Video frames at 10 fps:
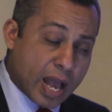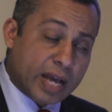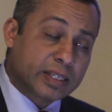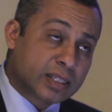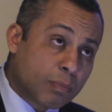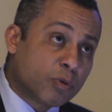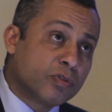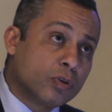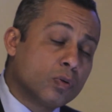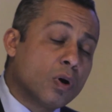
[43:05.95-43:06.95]
and some of
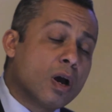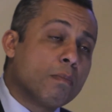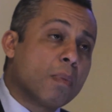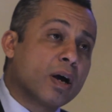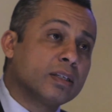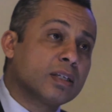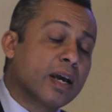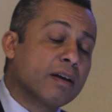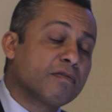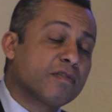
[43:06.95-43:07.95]
you might
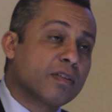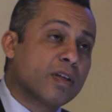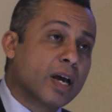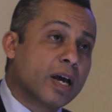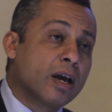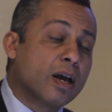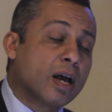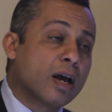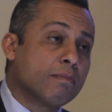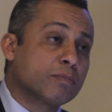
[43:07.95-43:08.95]
have the
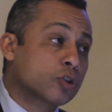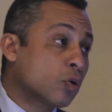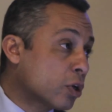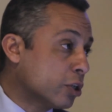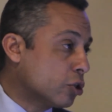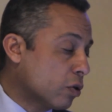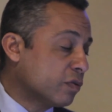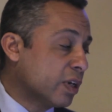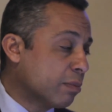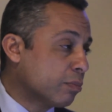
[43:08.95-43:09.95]
storage of
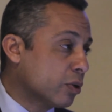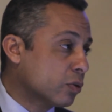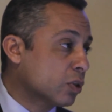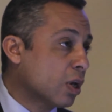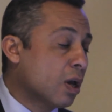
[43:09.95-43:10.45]
the embryos